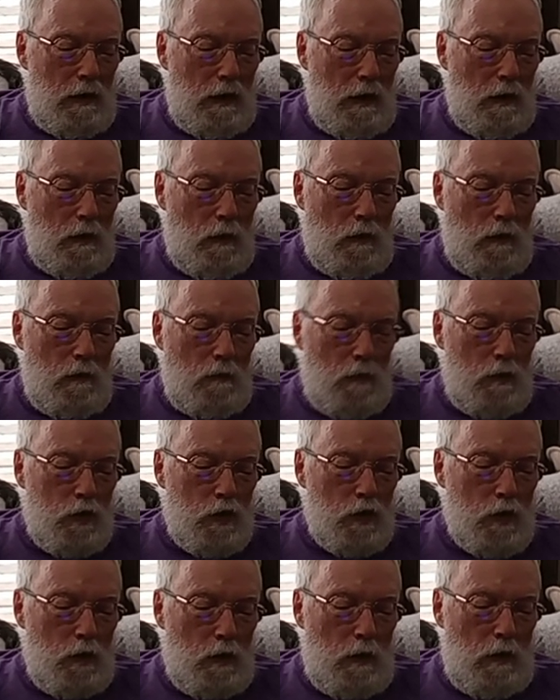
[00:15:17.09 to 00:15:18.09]
The Lord will
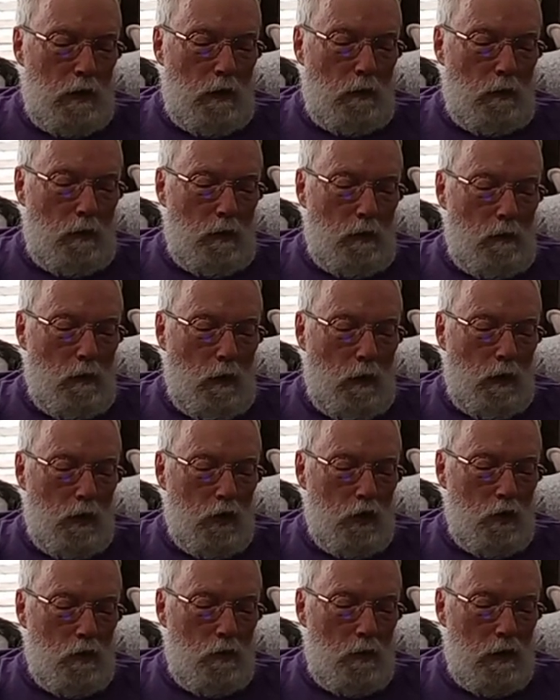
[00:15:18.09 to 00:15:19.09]
surely
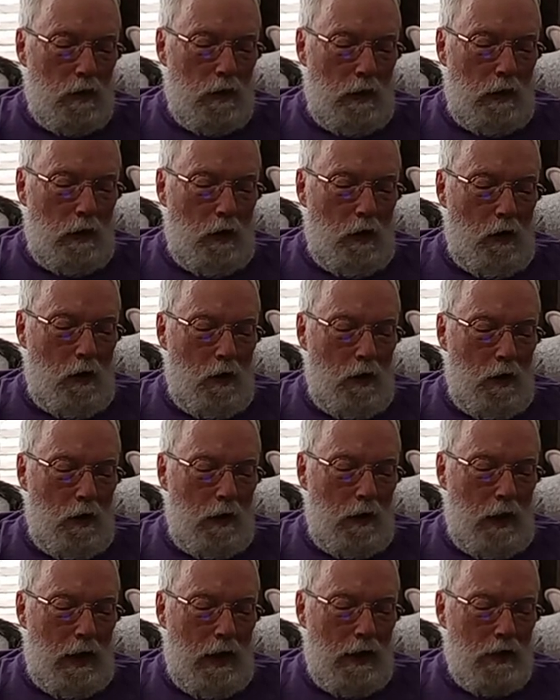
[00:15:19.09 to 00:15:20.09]
reward you with a
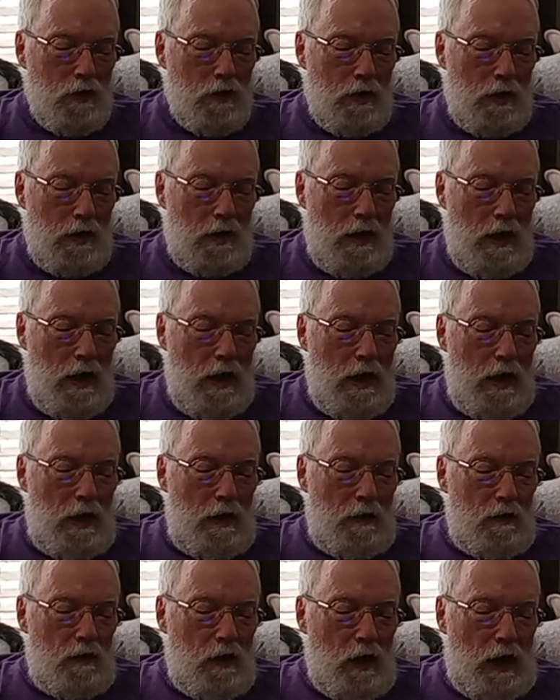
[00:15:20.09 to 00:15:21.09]
long lasting
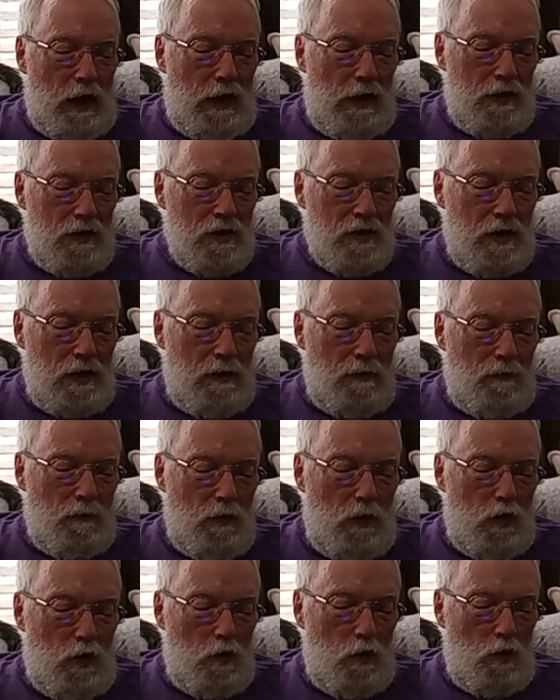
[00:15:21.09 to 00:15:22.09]
dynasty
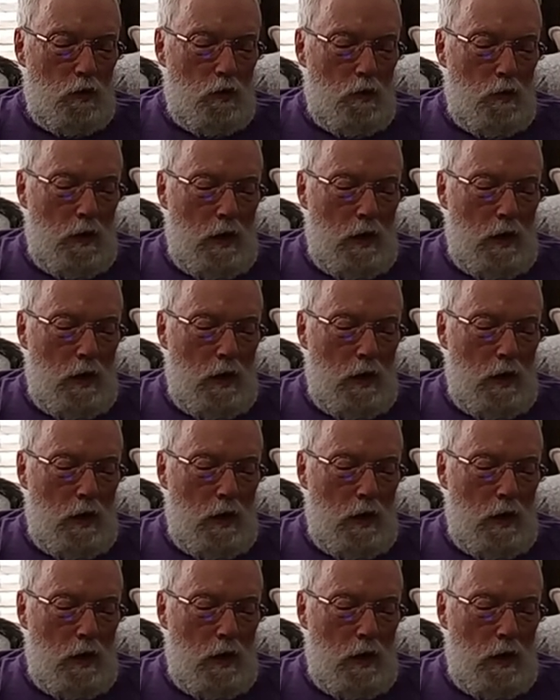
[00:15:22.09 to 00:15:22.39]
for you